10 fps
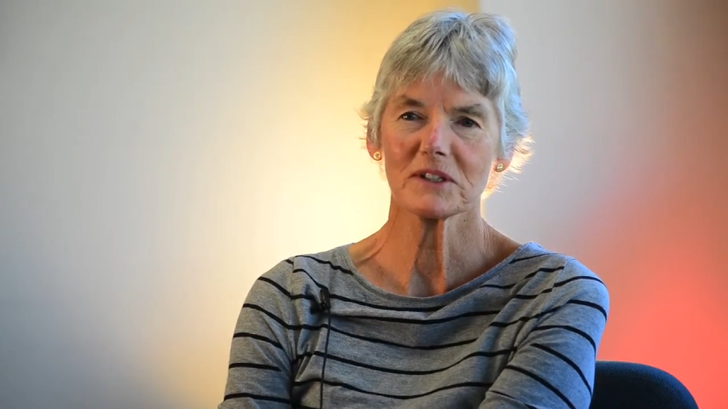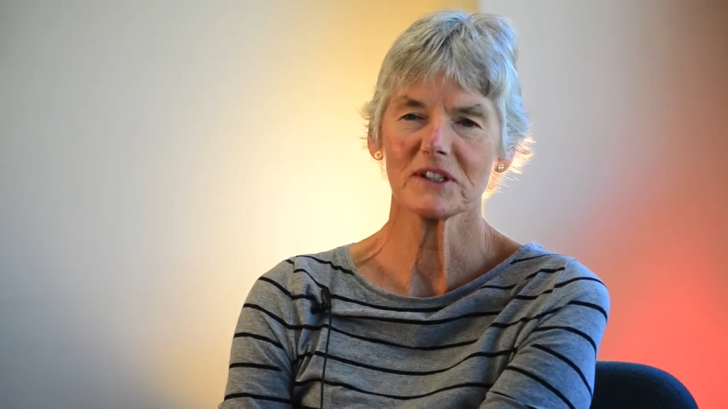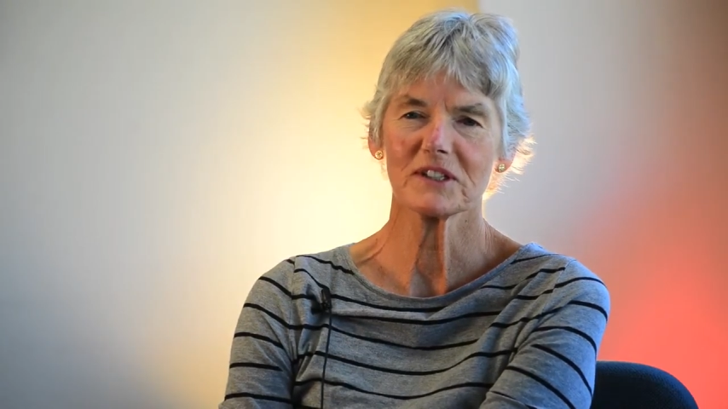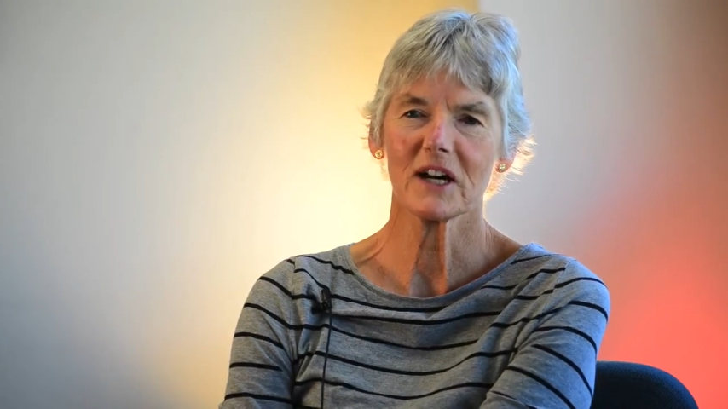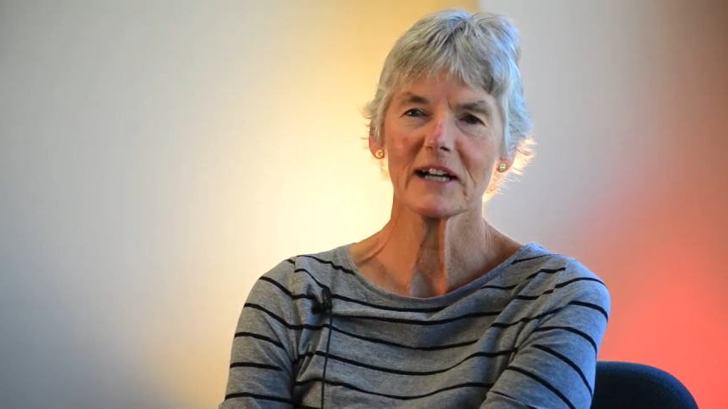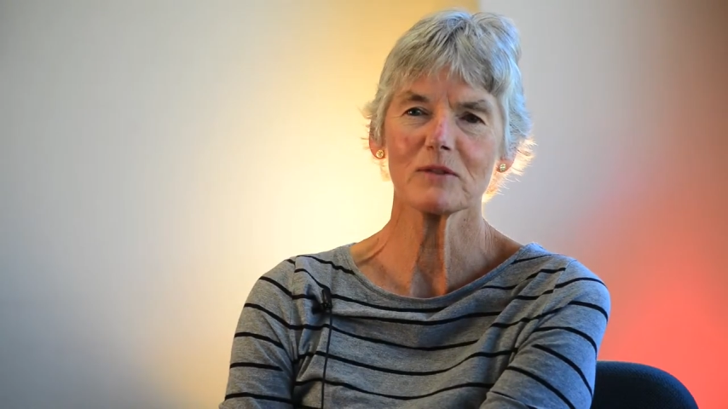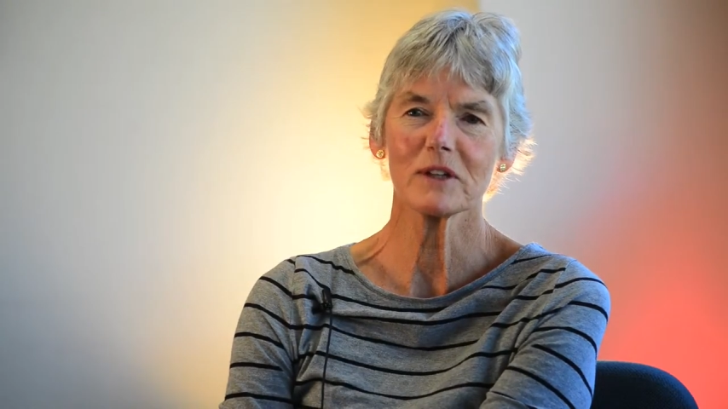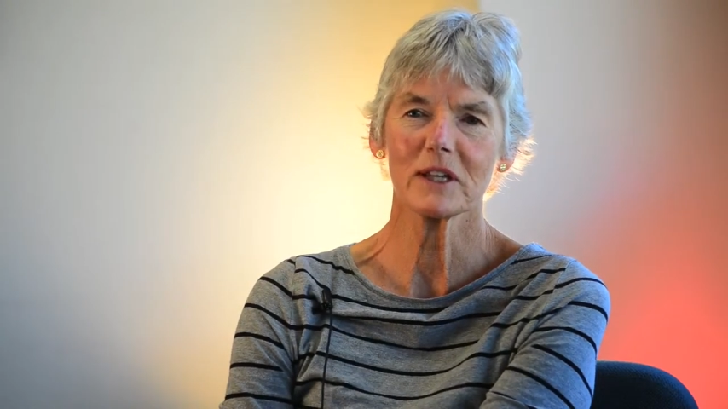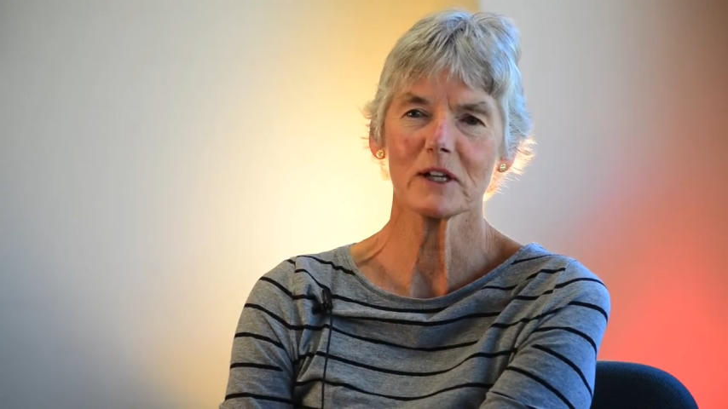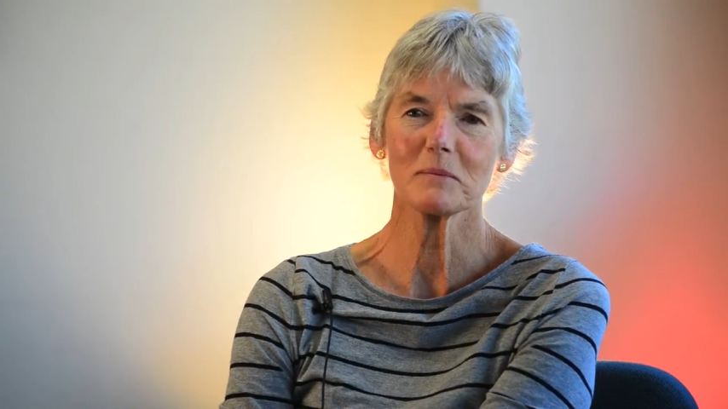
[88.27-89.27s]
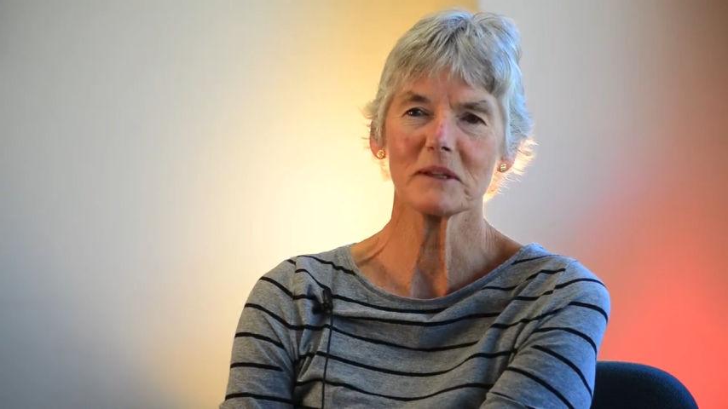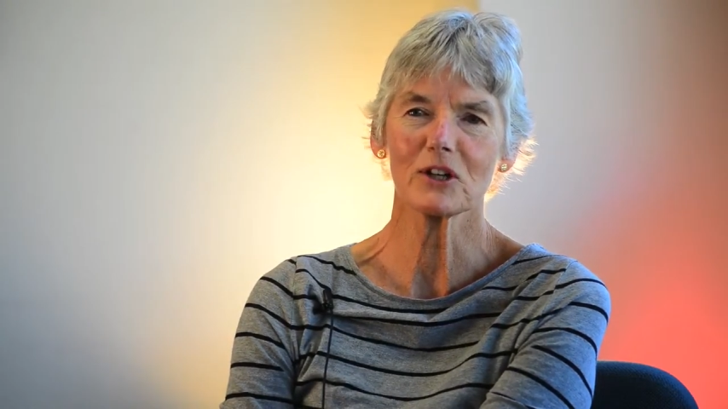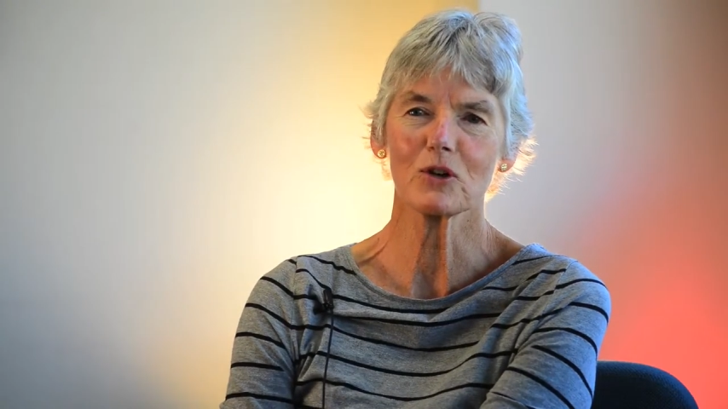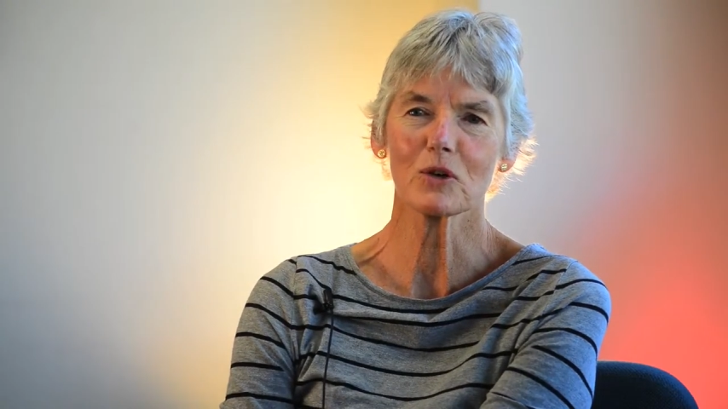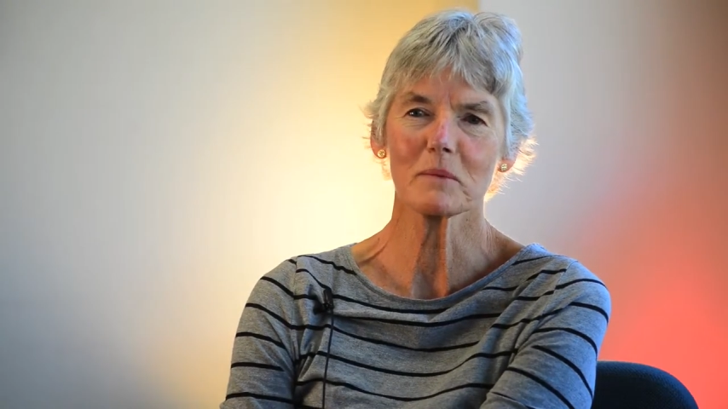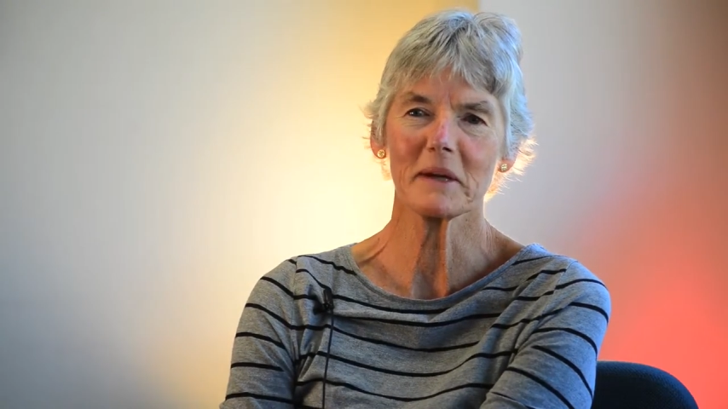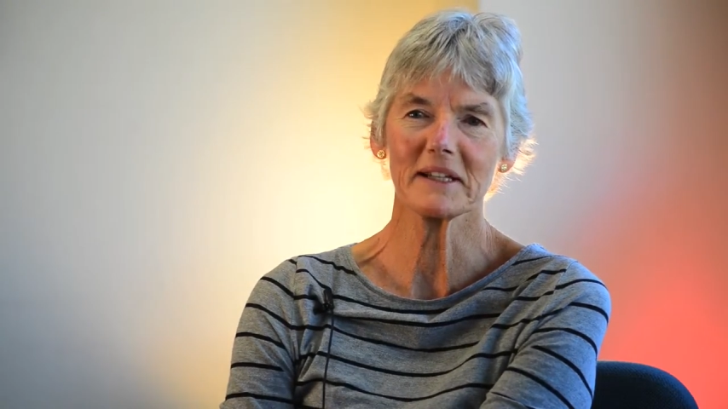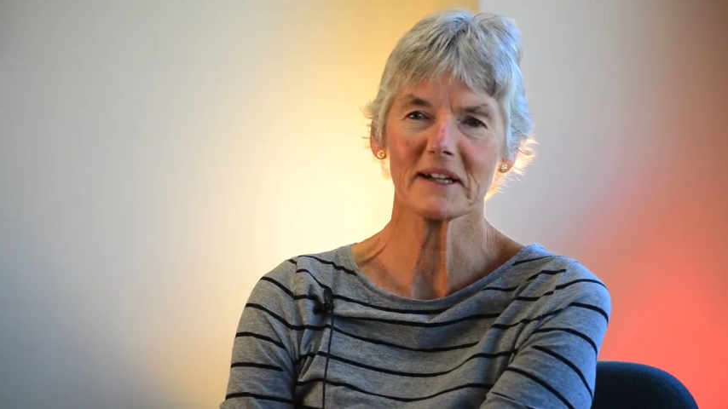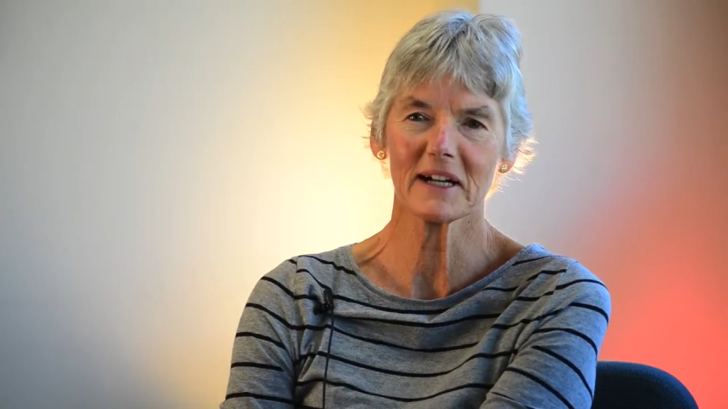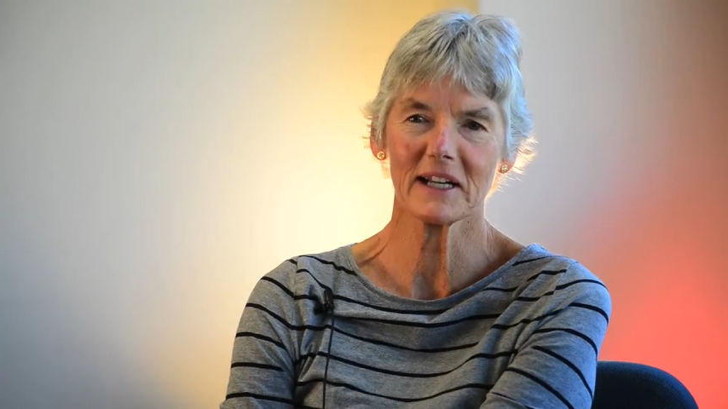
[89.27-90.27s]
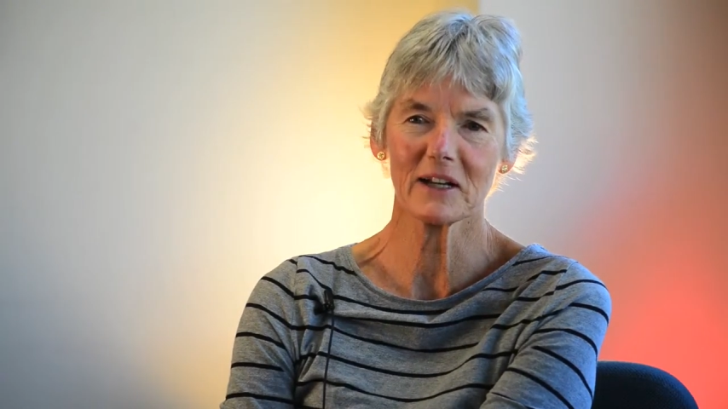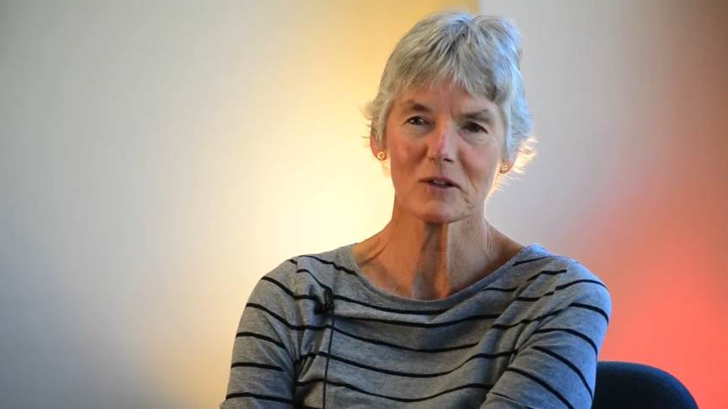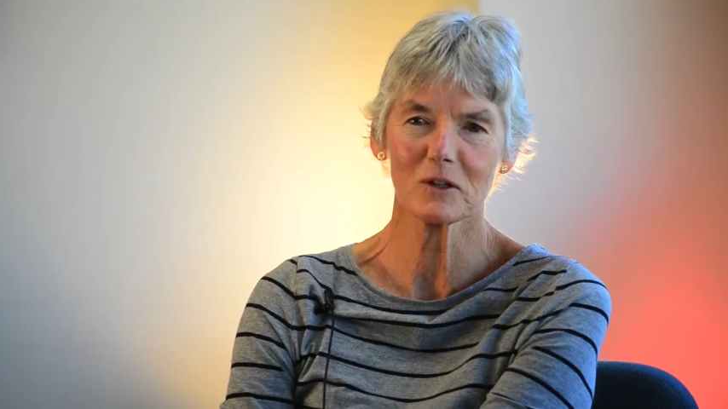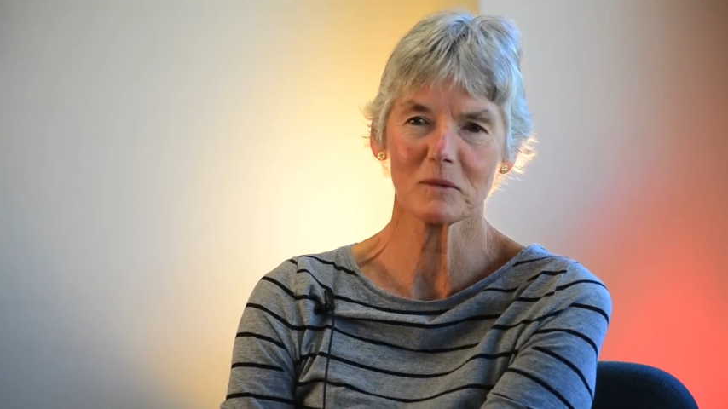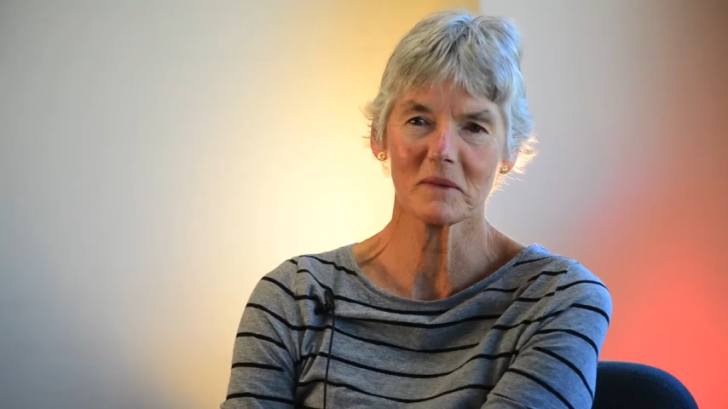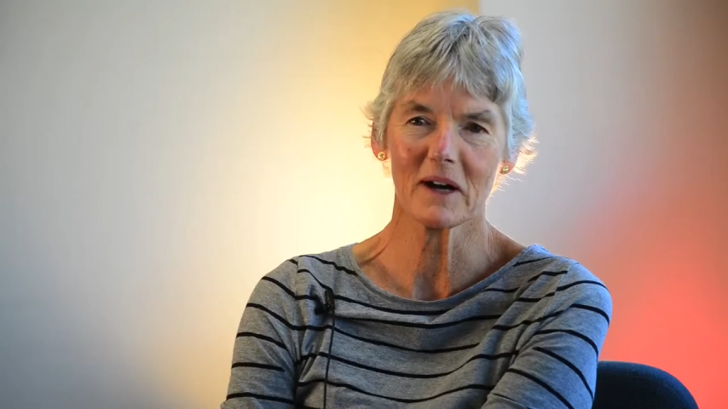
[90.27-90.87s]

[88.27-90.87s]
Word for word: to dine with him in the gourmet dining room.